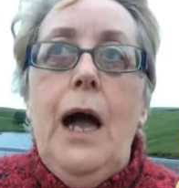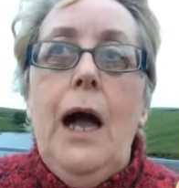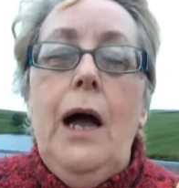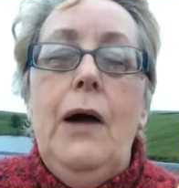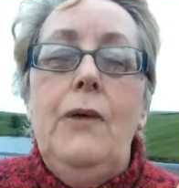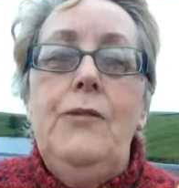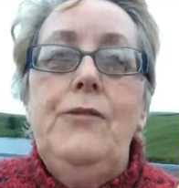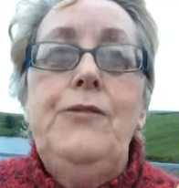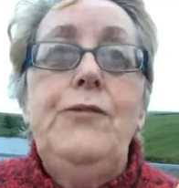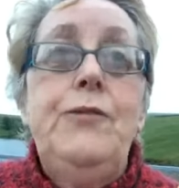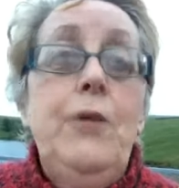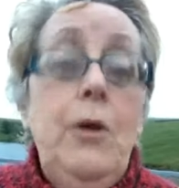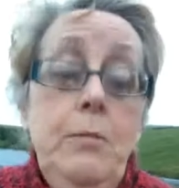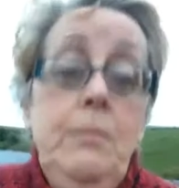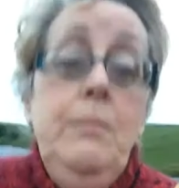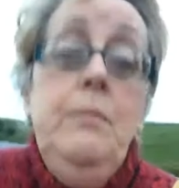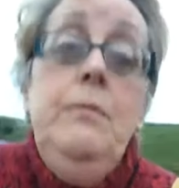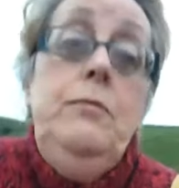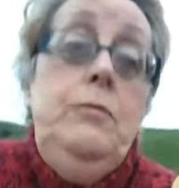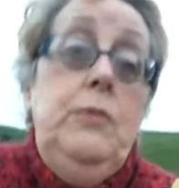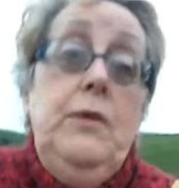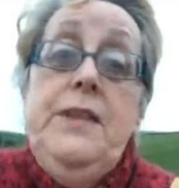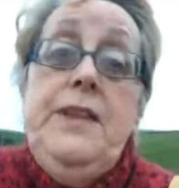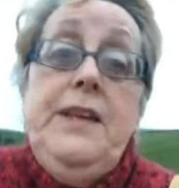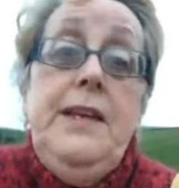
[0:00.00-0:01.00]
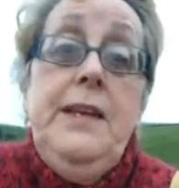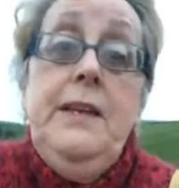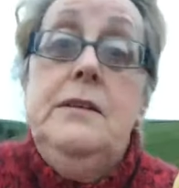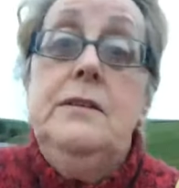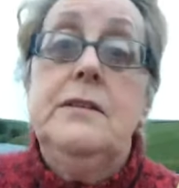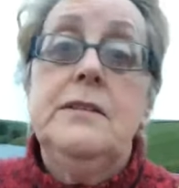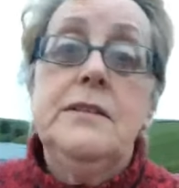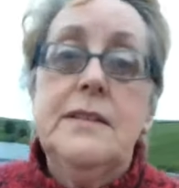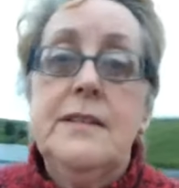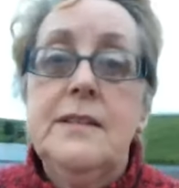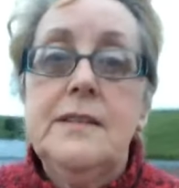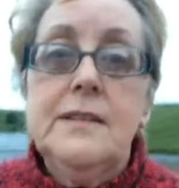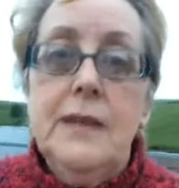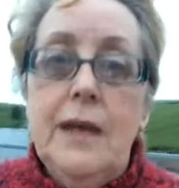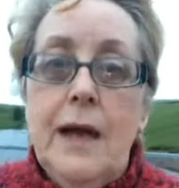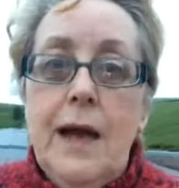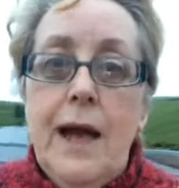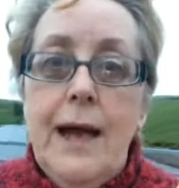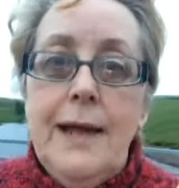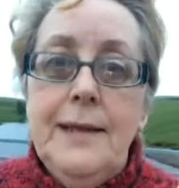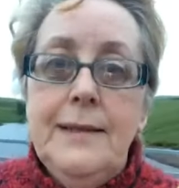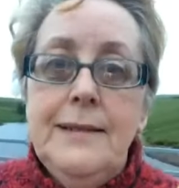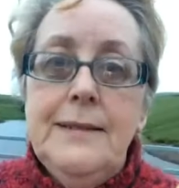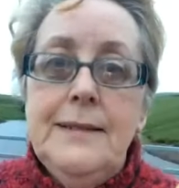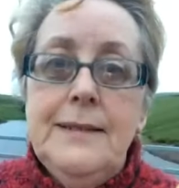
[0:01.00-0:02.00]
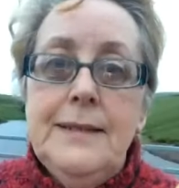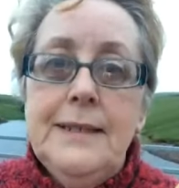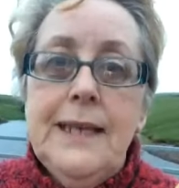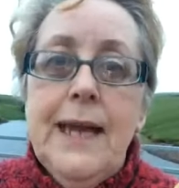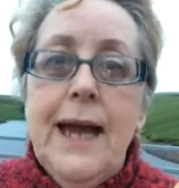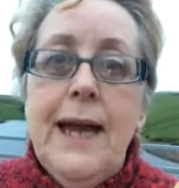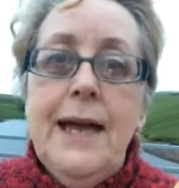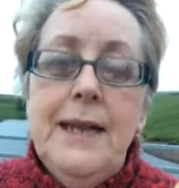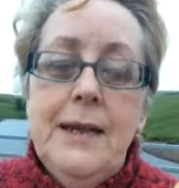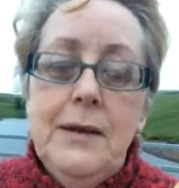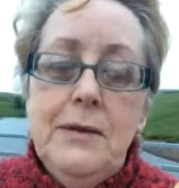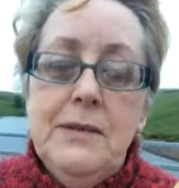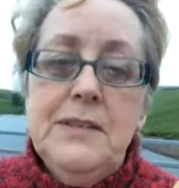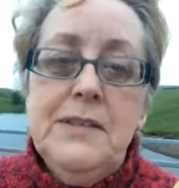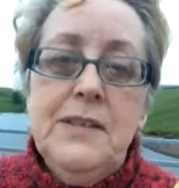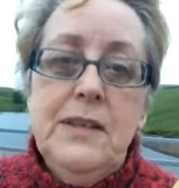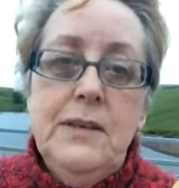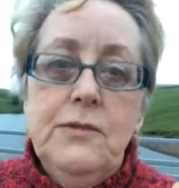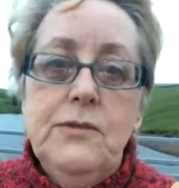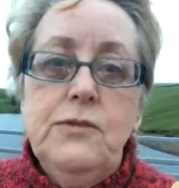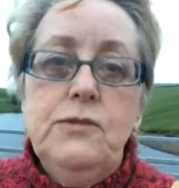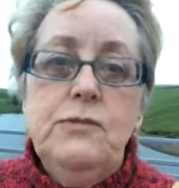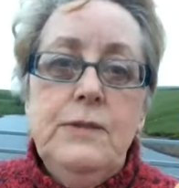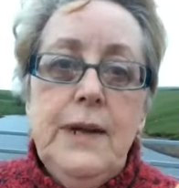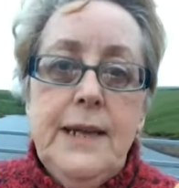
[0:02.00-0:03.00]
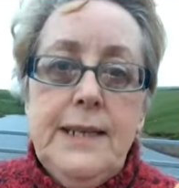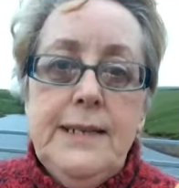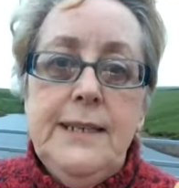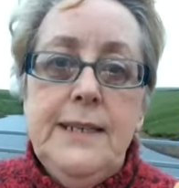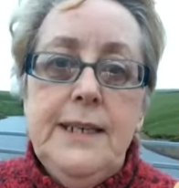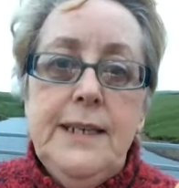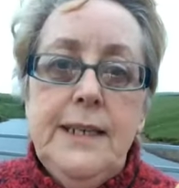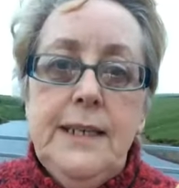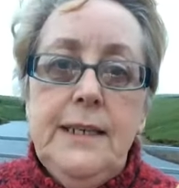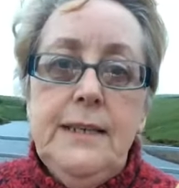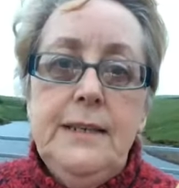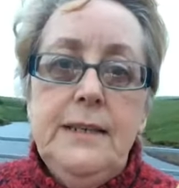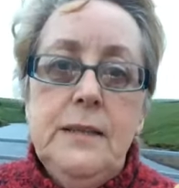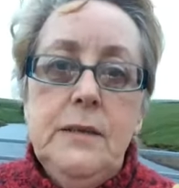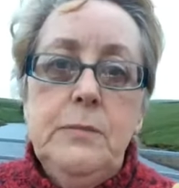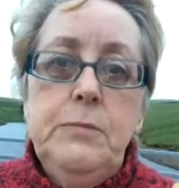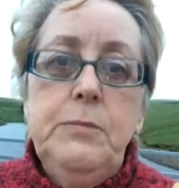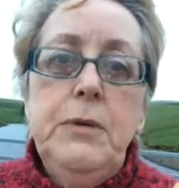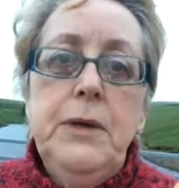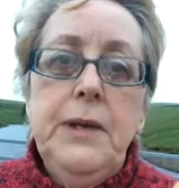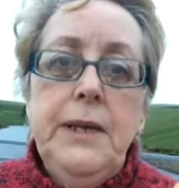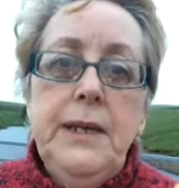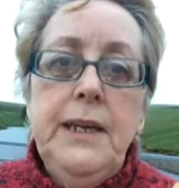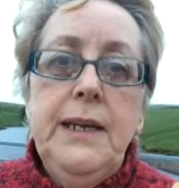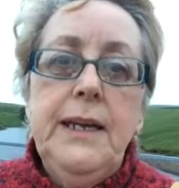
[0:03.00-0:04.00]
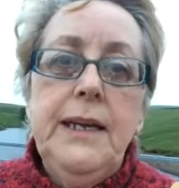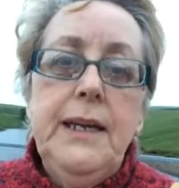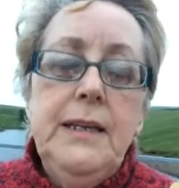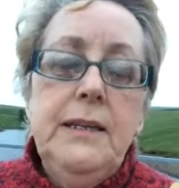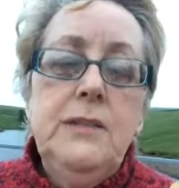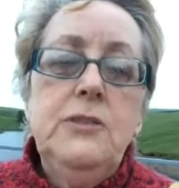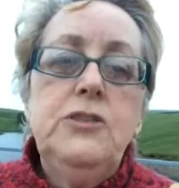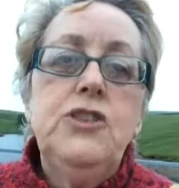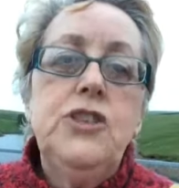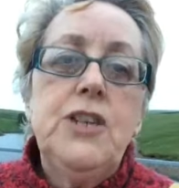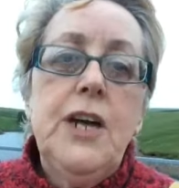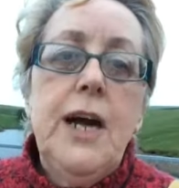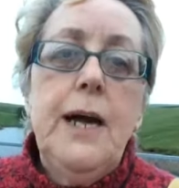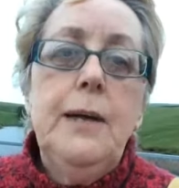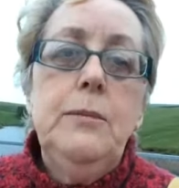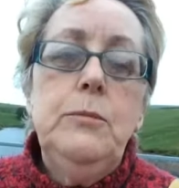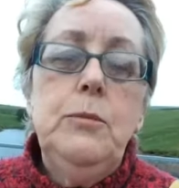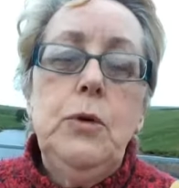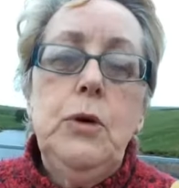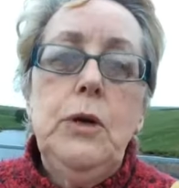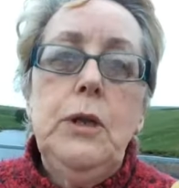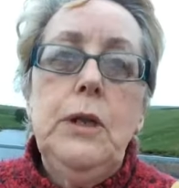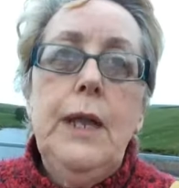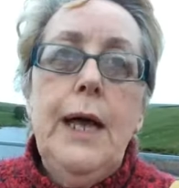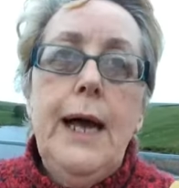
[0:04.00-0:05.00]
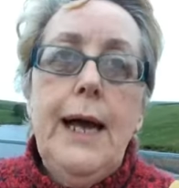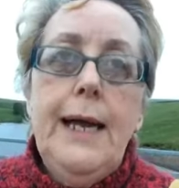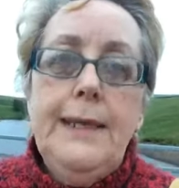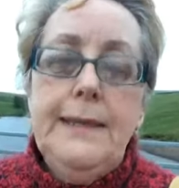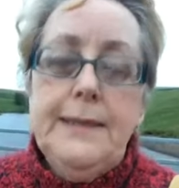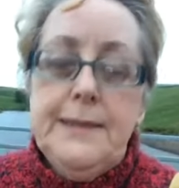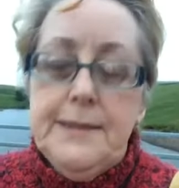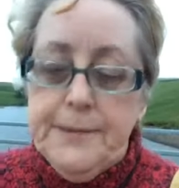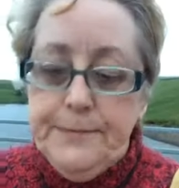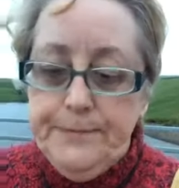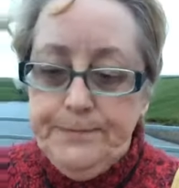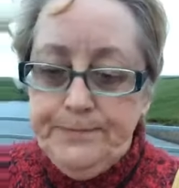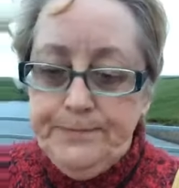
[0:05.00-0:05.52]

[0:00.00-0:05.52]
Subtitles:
from within us and getting ourselves ready to bring in and shine more light,